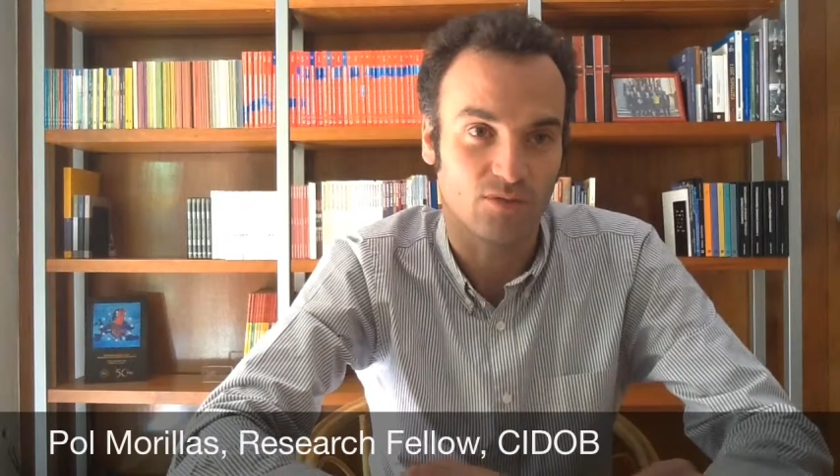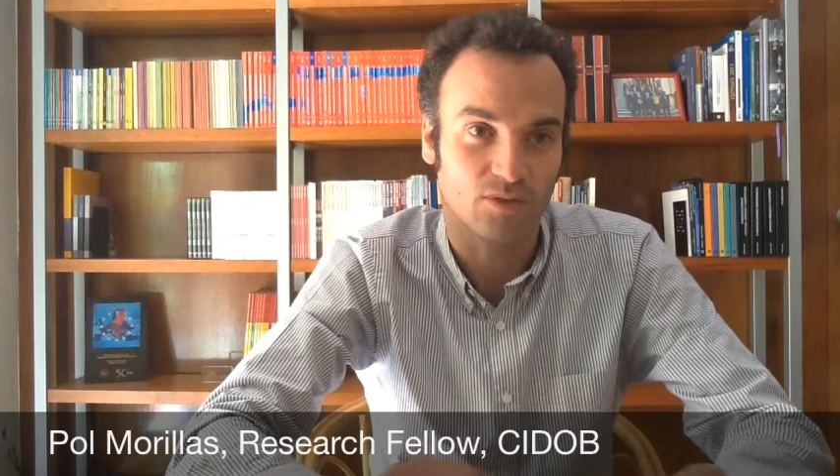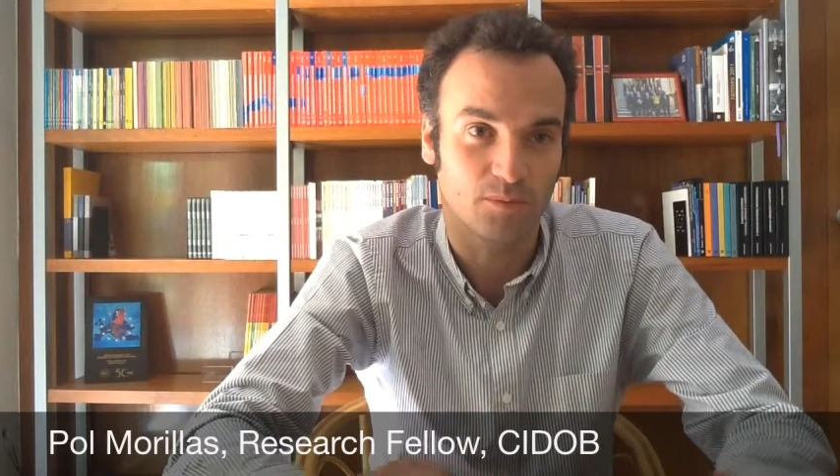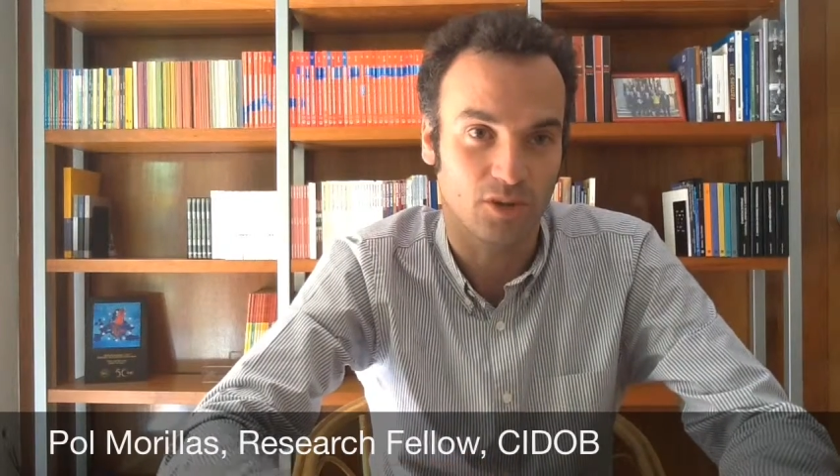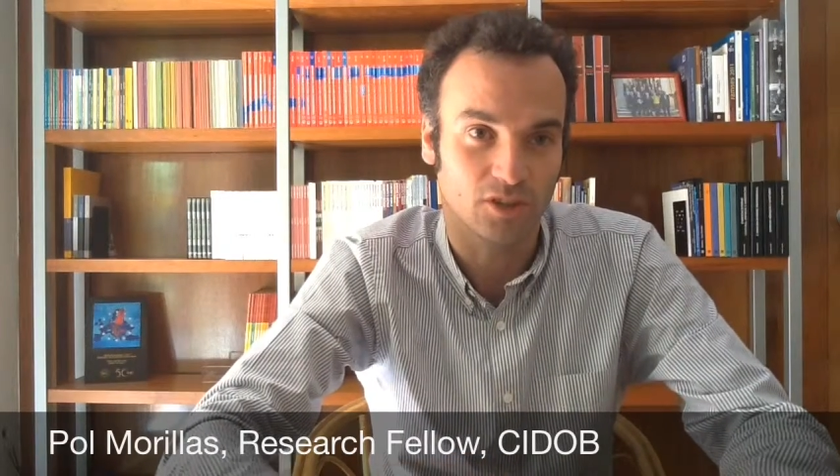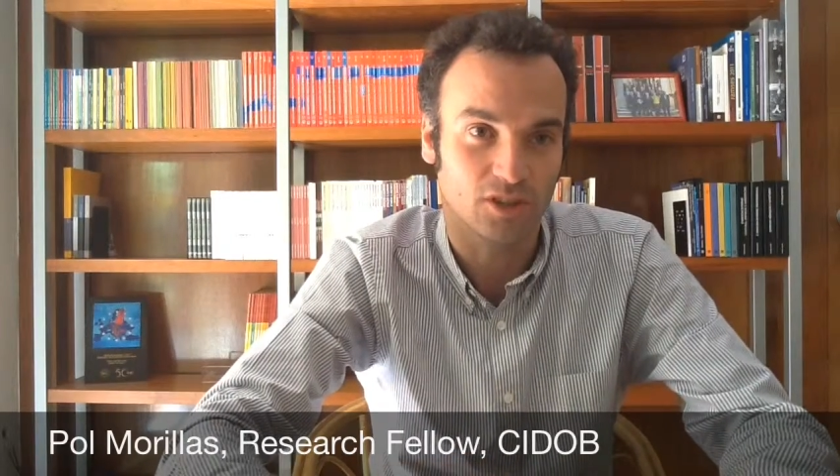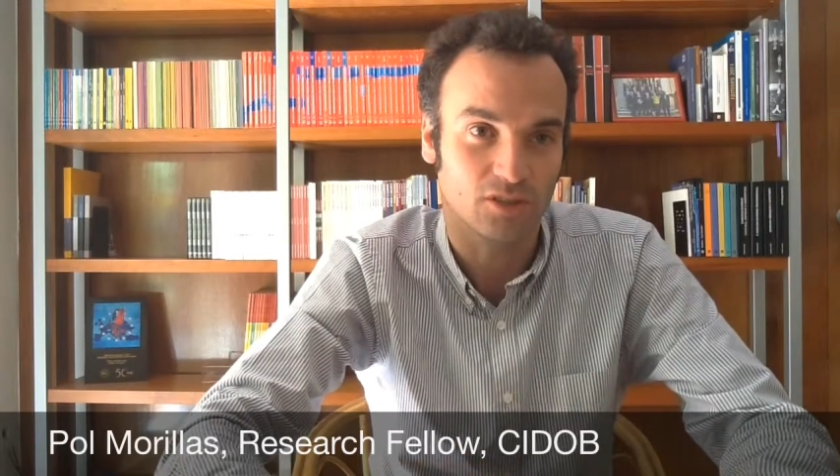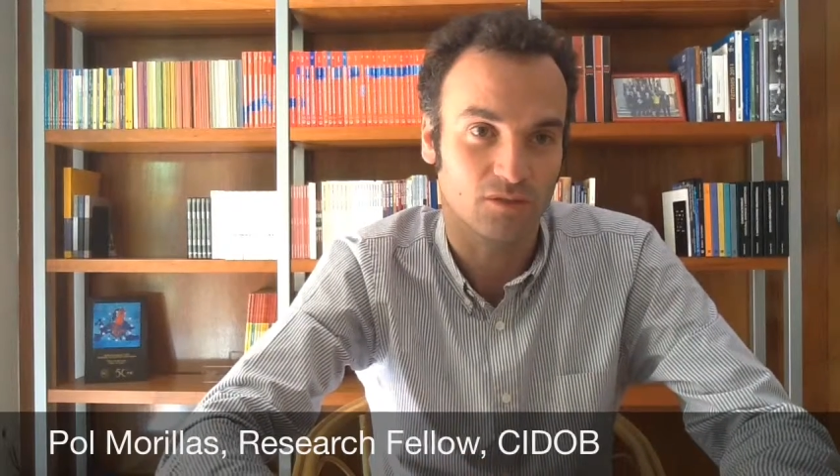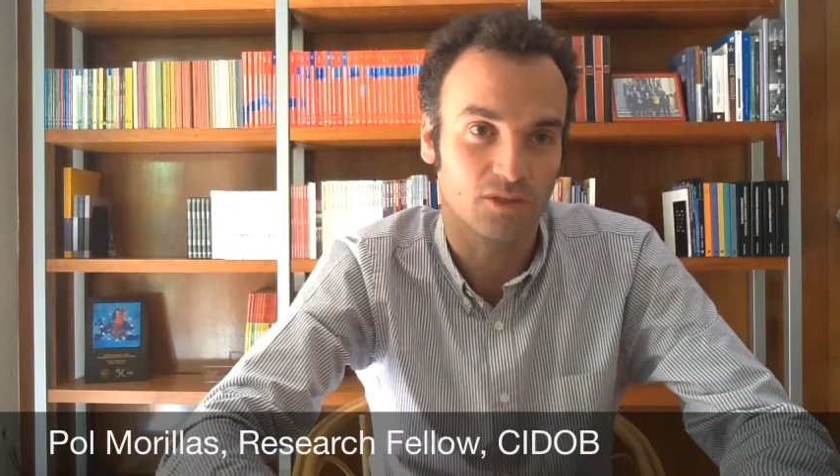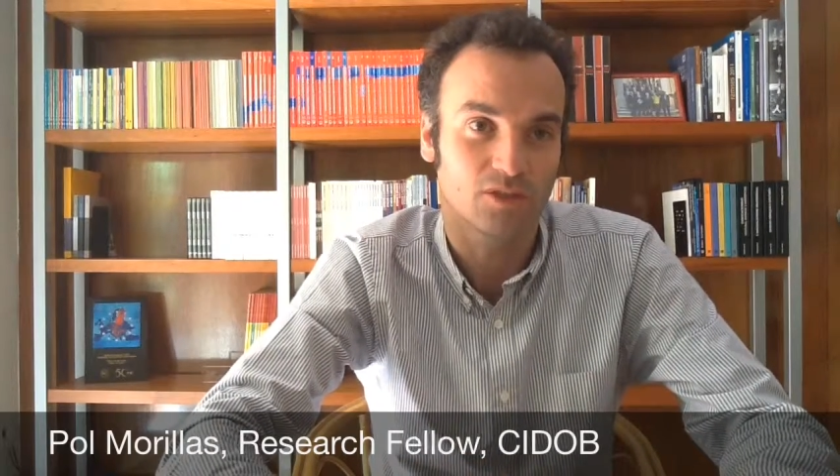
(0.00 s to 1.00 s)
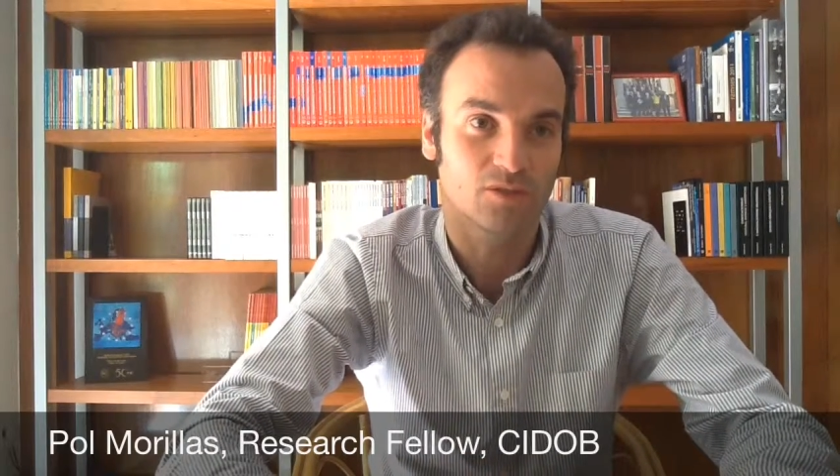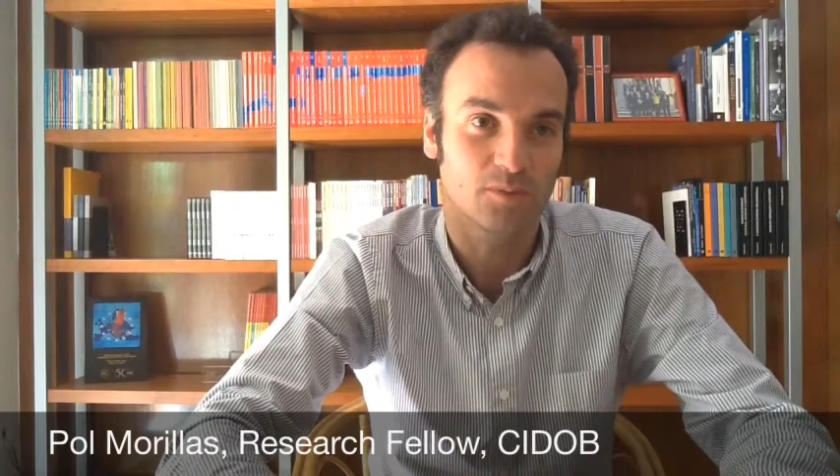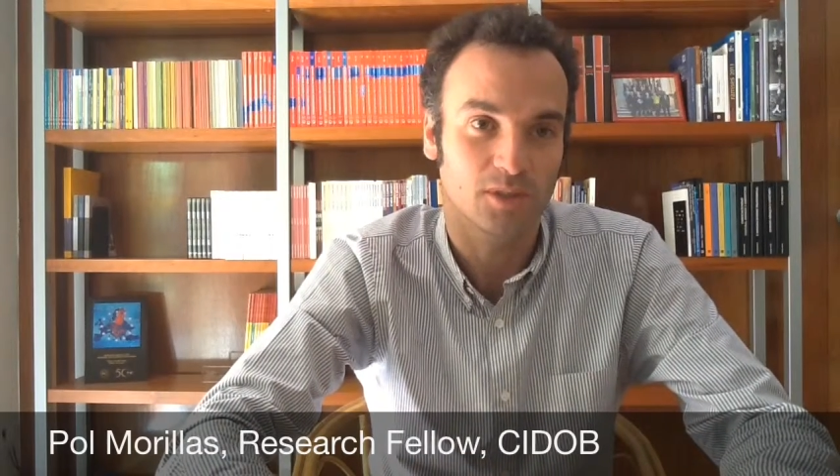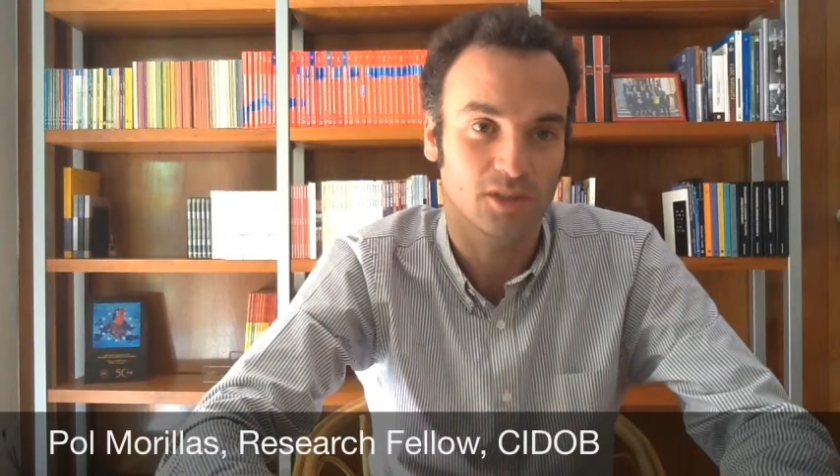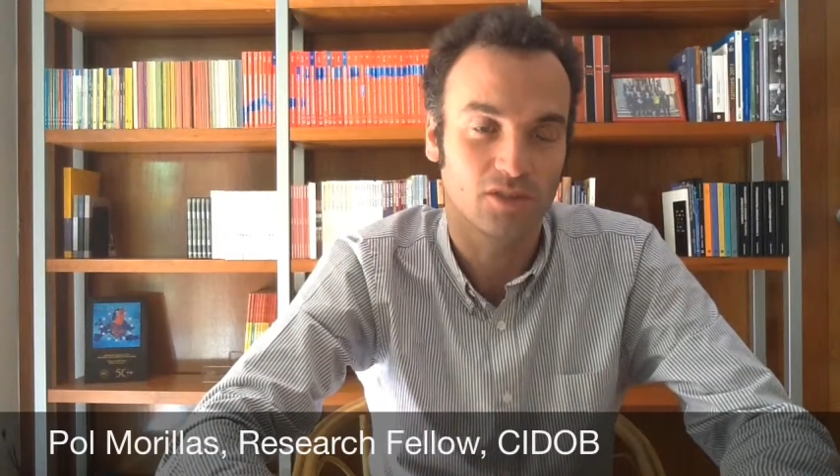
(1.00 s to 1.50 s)
to the project of the
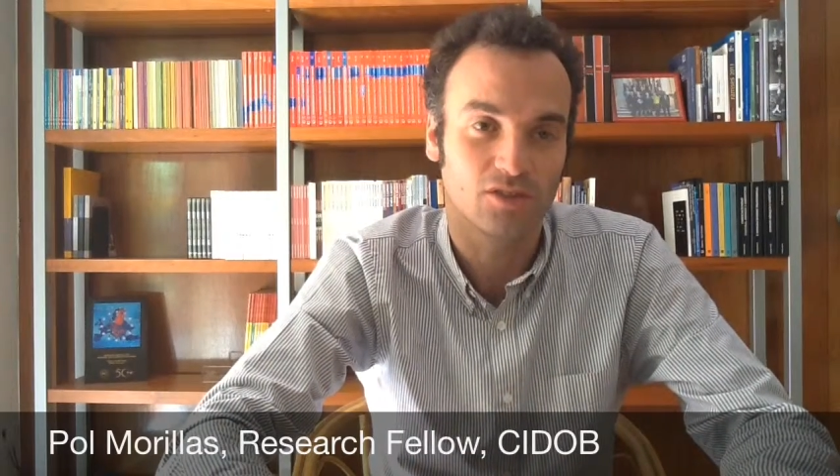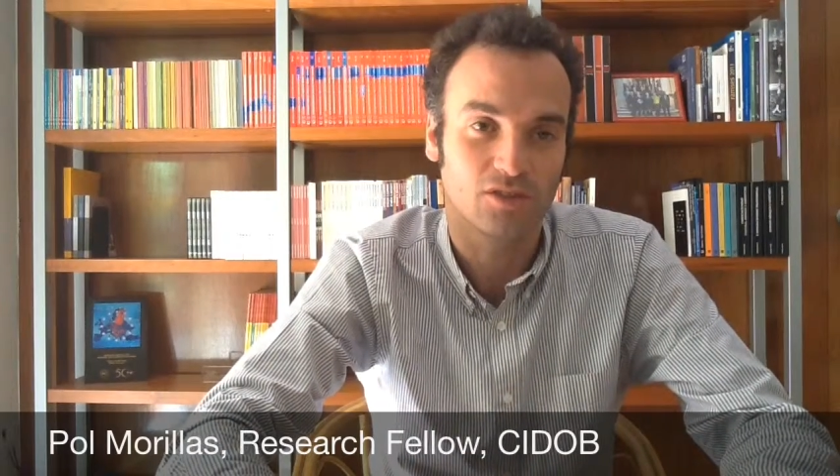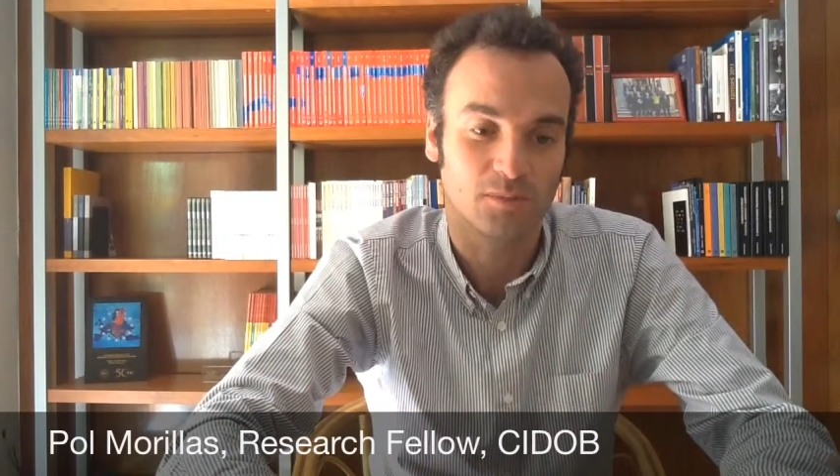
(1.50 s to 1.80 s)
European Union,